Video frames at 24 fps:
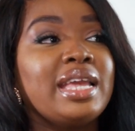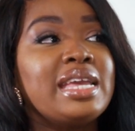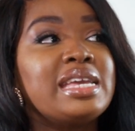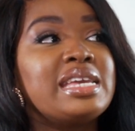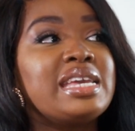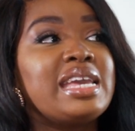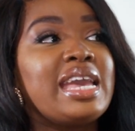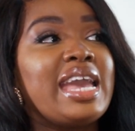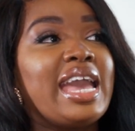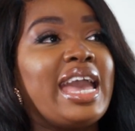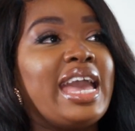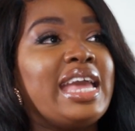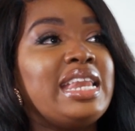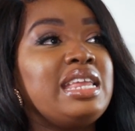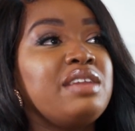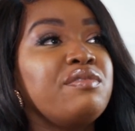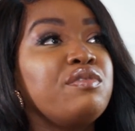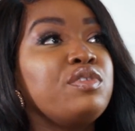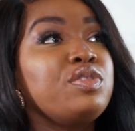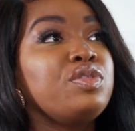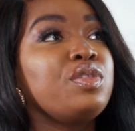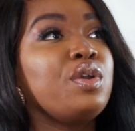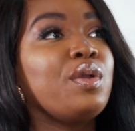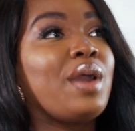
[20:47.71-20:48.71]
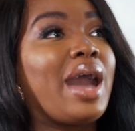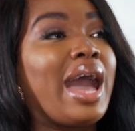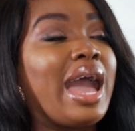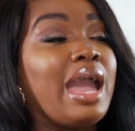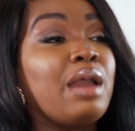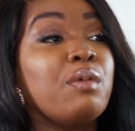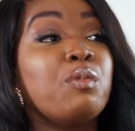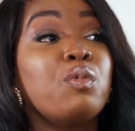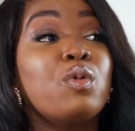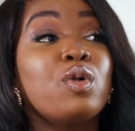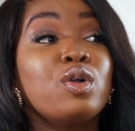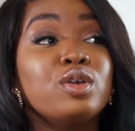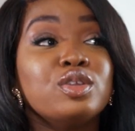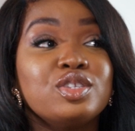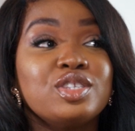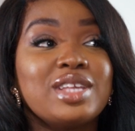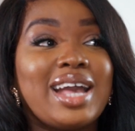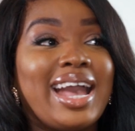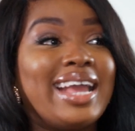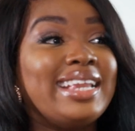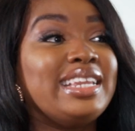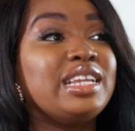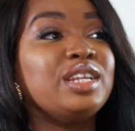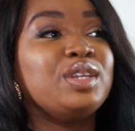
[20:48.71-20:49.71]
And even though I
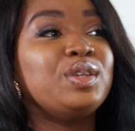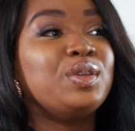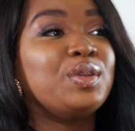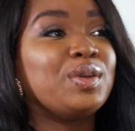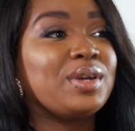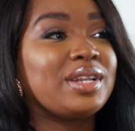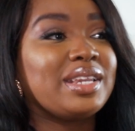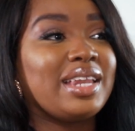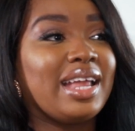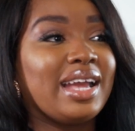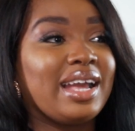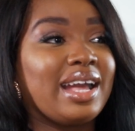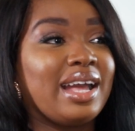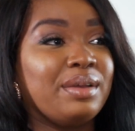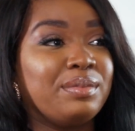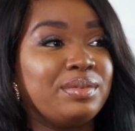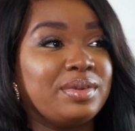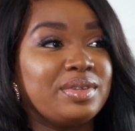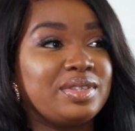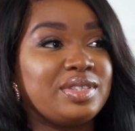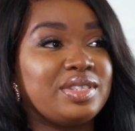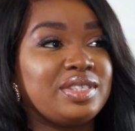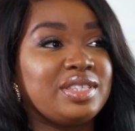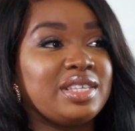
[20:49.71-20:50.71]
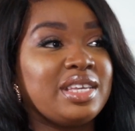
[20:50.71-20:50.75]
didn't look like I was.